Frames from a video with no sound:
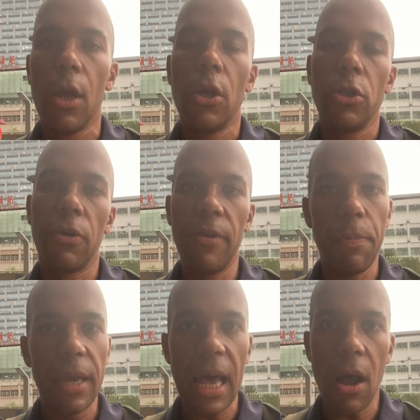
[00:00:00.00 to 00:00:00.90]
So
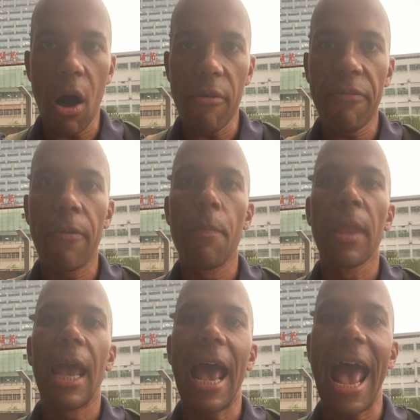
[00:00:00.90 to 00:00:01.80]
VPN off
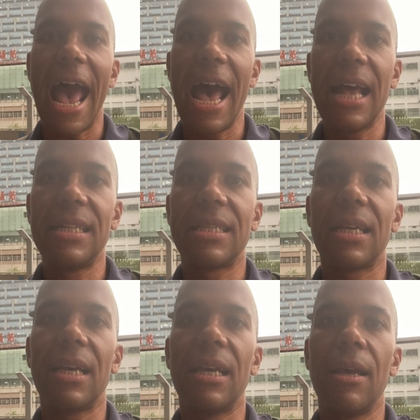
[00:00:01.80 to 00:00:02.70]
and
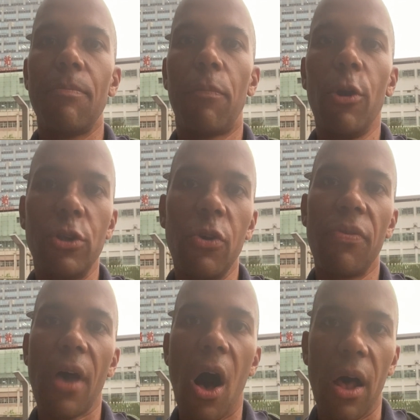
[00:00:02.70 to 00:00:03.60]

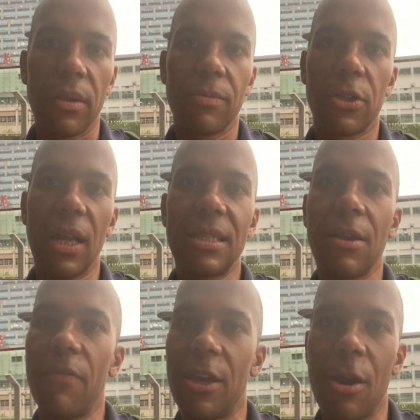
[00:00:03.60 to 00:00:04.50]
Bluetooth on. So that's
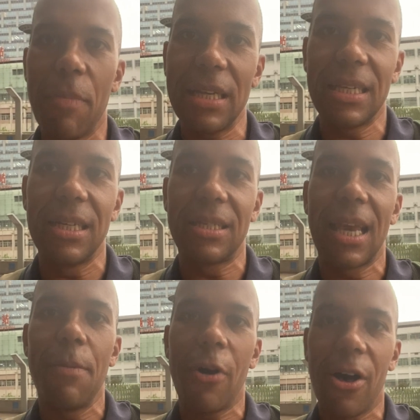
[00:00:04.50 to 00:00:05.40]
something you can basically just
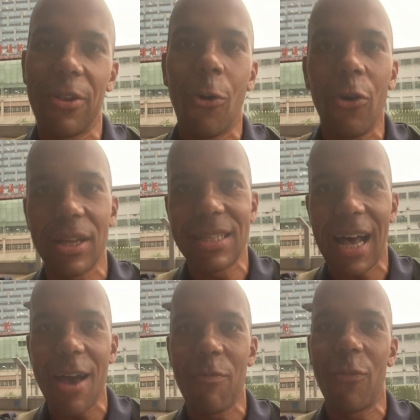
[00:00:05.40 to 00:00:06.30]
keep on all the
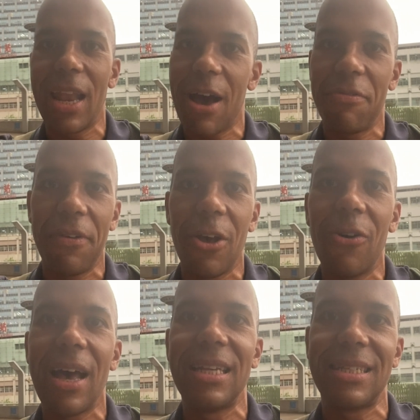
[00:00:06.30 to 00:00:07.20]
time without
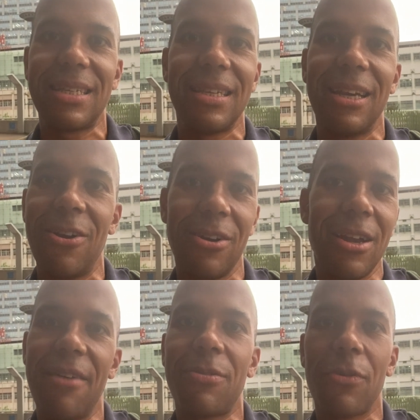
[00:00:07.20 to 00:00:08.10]
fail. You don't
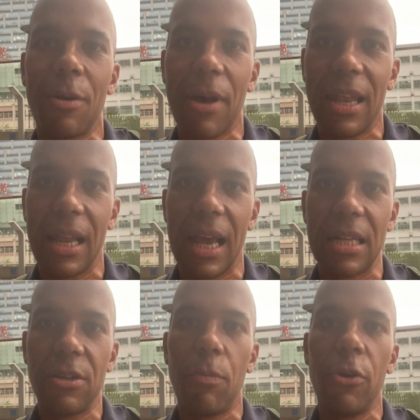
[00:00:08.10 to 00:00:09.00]
have to worry about it
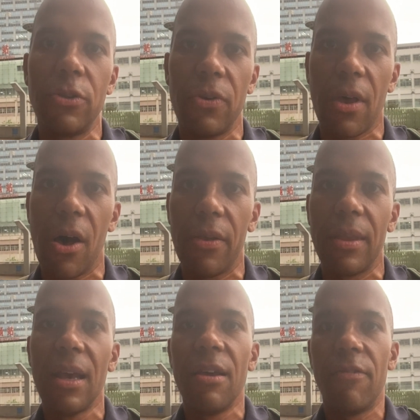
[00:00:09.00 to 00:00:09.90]
again. So Bluetooth on,
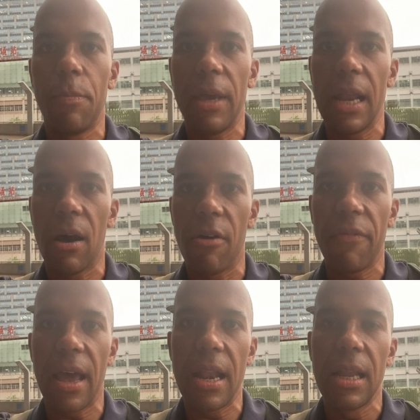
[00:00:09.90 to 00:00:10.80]
VPN off,
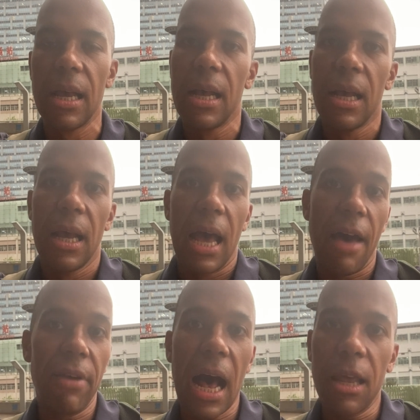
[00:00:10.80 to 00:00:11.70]
and
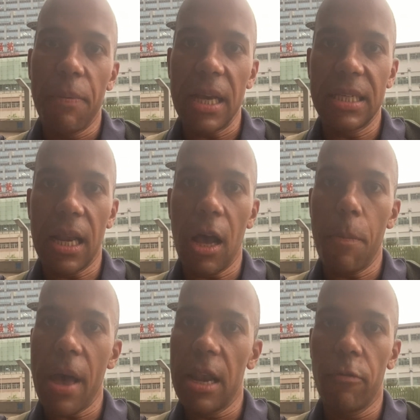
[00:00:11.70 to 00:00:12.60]
having Alipay set up,
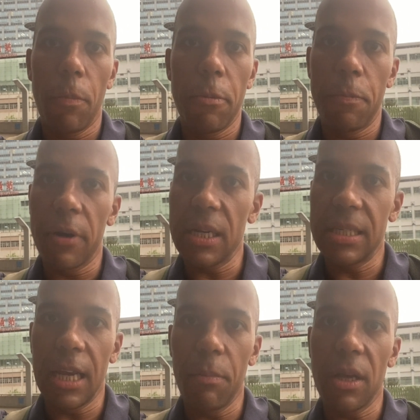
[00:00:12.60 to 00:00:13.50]
and it will be pretty
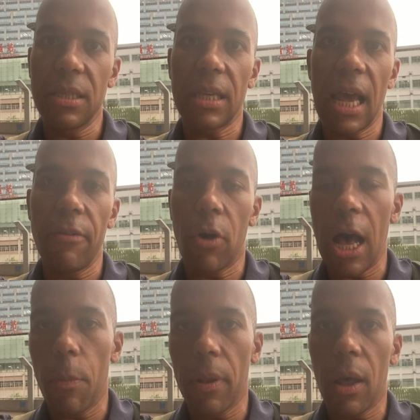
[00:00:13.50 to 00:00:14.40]
seamless and it will
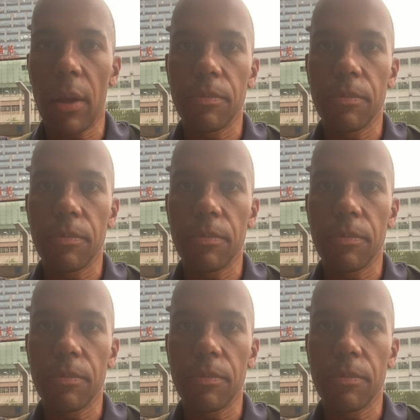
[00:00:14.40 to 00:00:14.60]
help a lot.